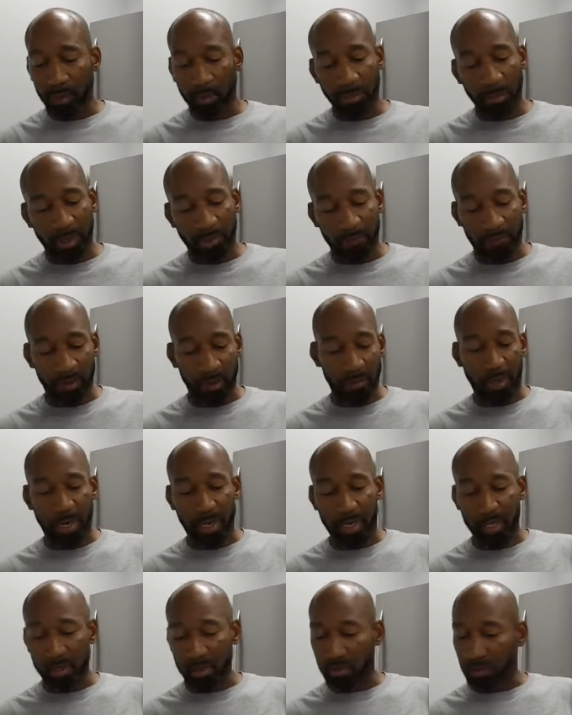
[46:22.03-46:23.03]
Pray for
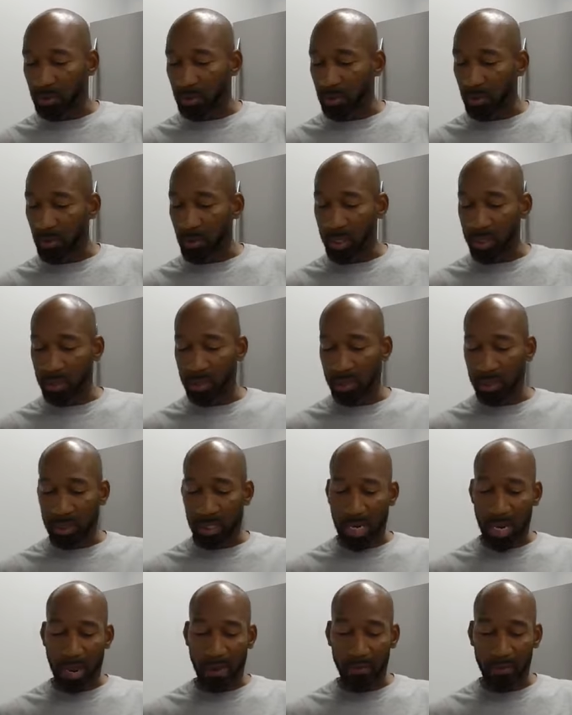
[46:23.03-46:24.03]
everybody that's uh, watching this
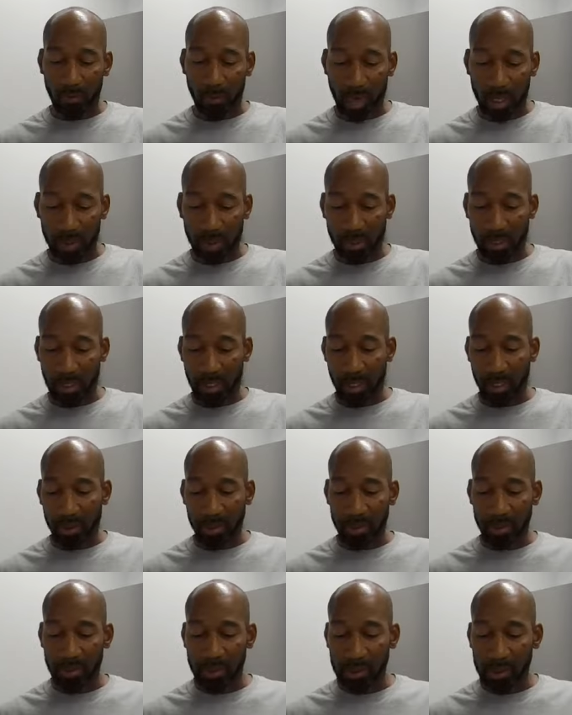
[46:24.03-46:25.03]
live or watching it later.
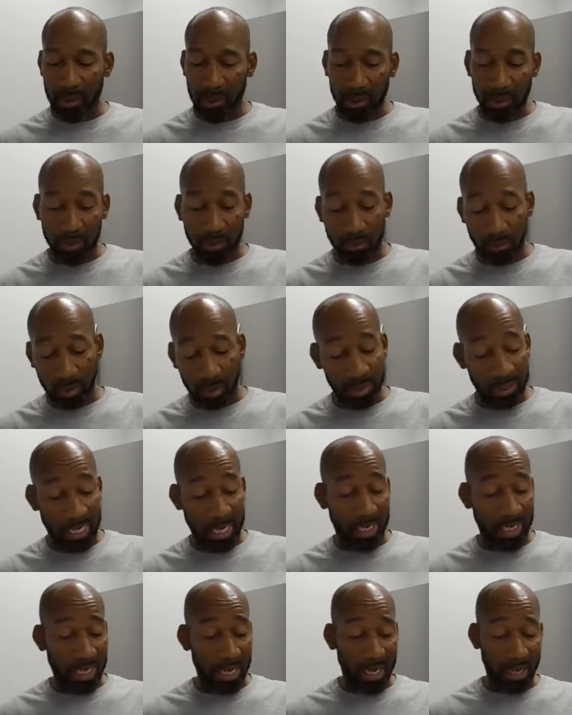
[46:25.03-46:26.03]
When it's
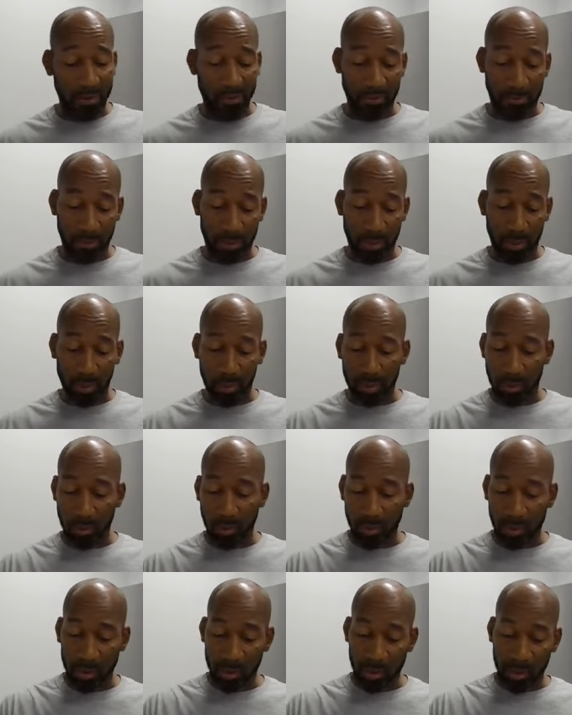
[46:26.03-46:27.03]
not live, pray that the
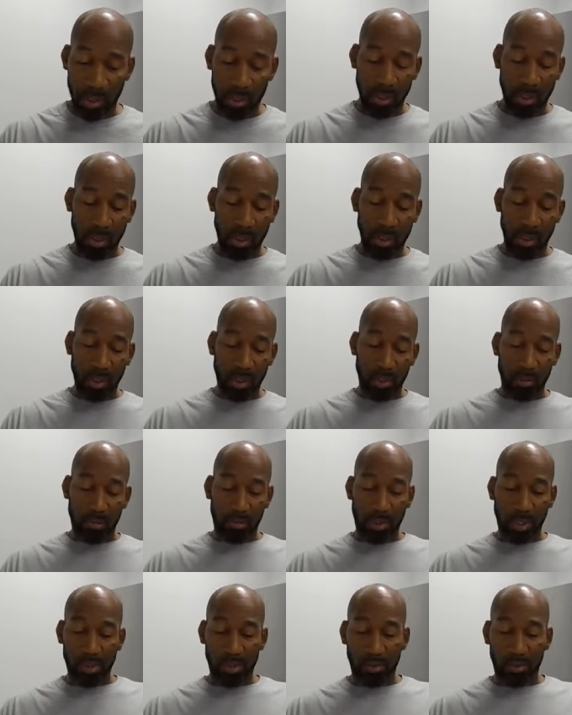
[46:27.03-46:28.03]
Lord
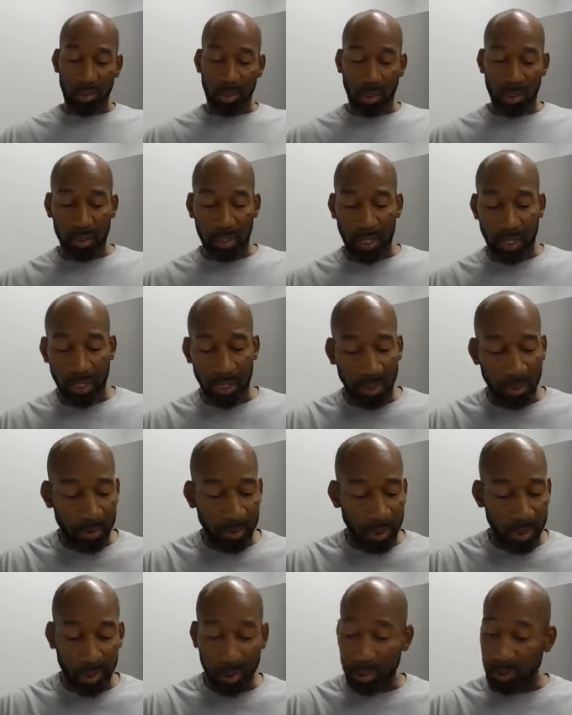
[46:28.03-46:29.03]
bless you with understanding. I
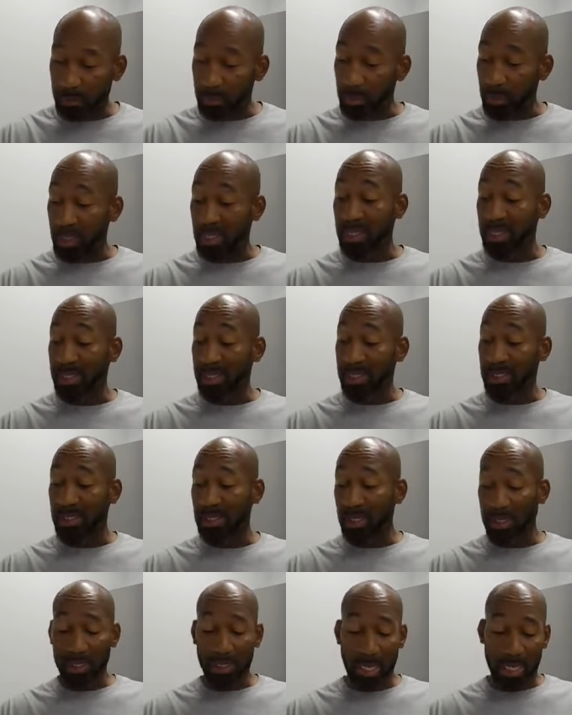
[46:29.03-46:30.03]
pray that, pray that the
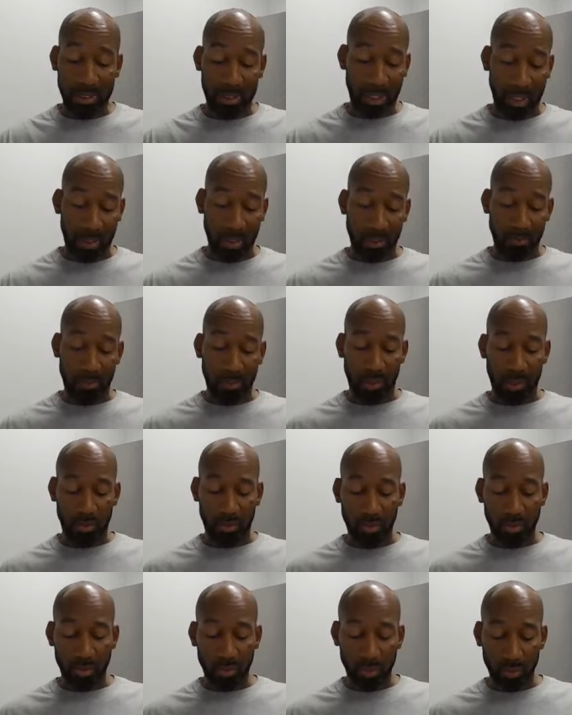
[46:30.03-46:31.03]
seed is not taken up and
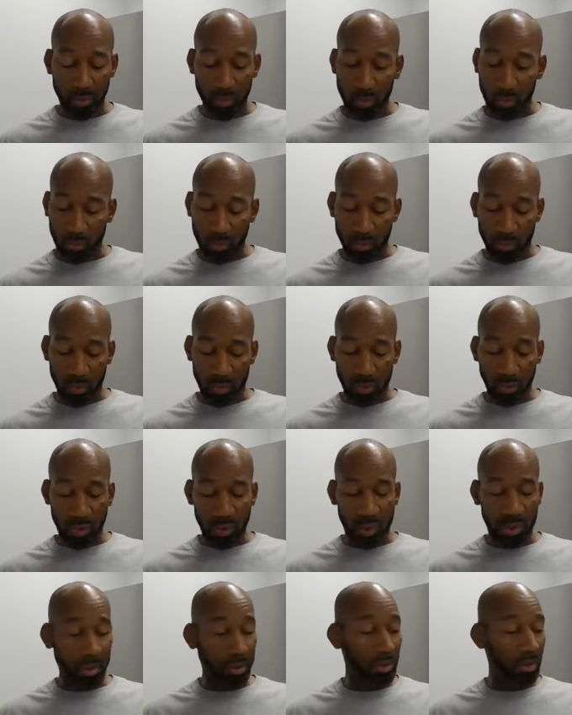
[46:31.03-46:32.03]
that you truly
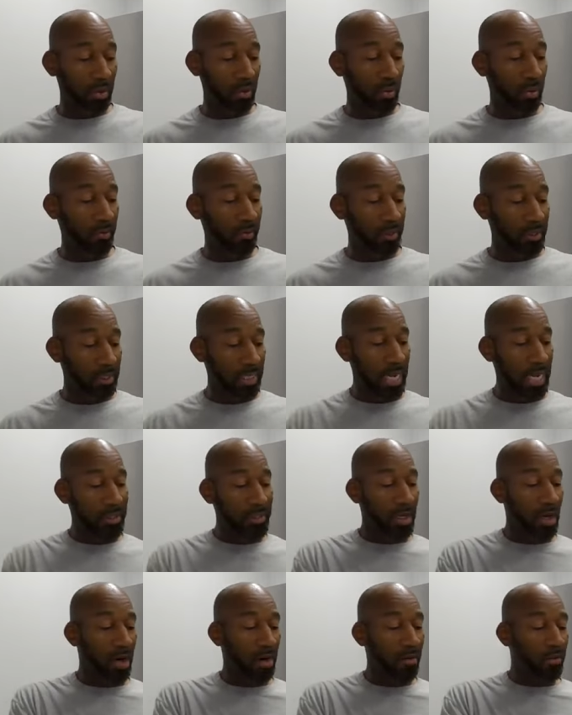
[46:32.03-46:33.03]
seek the Lord in this
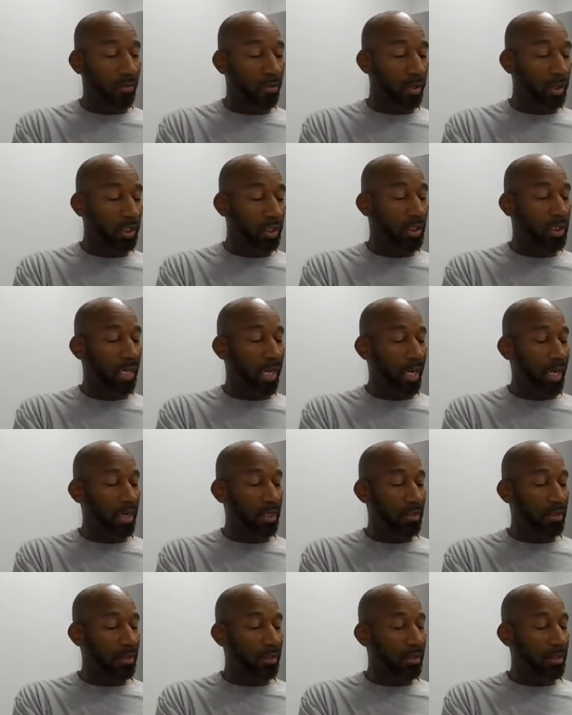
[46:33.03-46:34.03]
last hour or what he
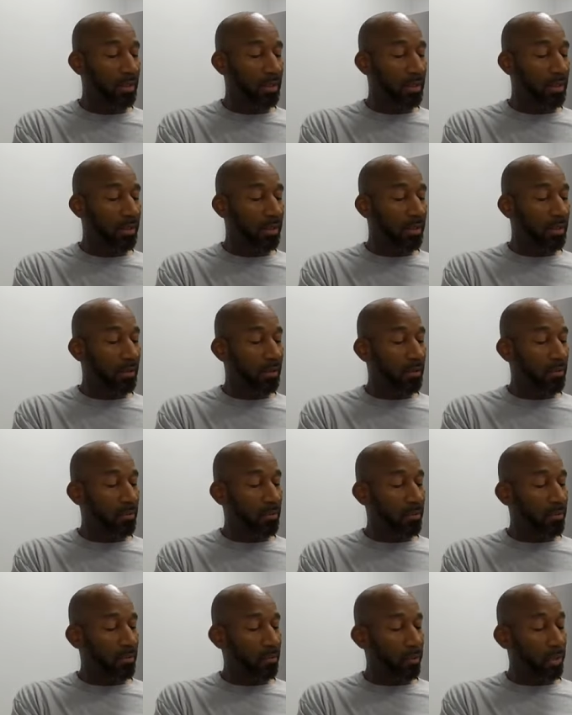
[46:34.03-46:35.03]
has
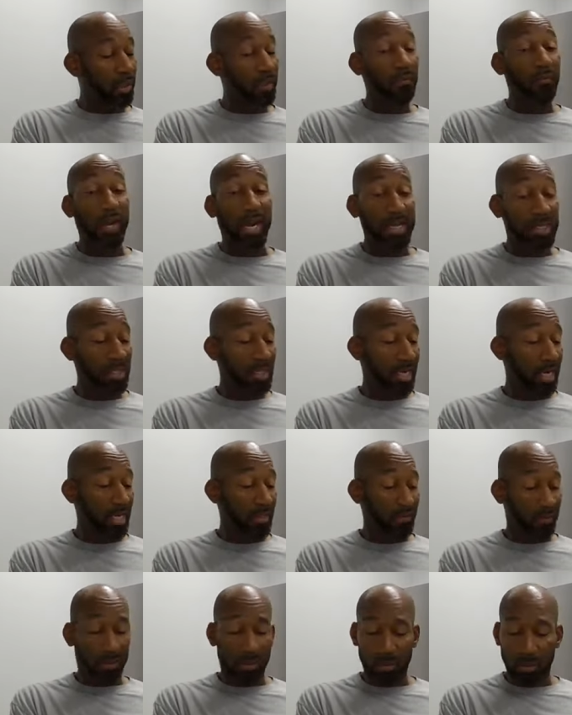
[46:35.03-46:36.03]
what device he has
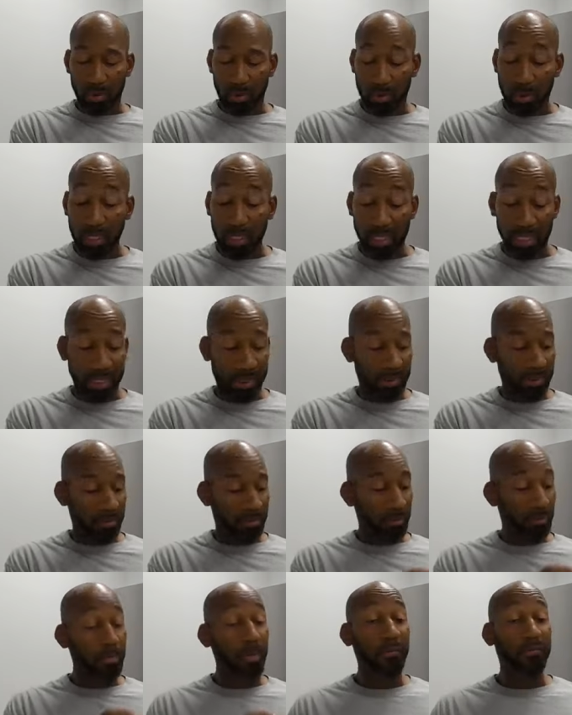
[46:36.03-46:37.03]
for you. We're playing.
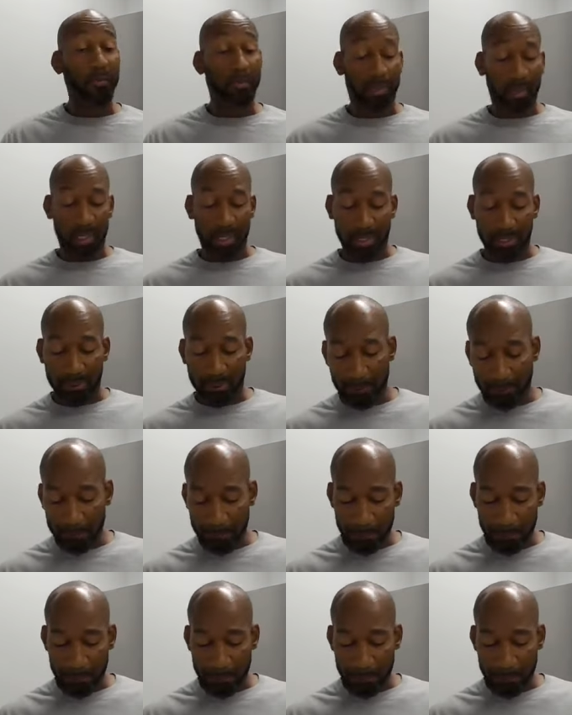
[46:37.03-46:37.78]
Perfect plan.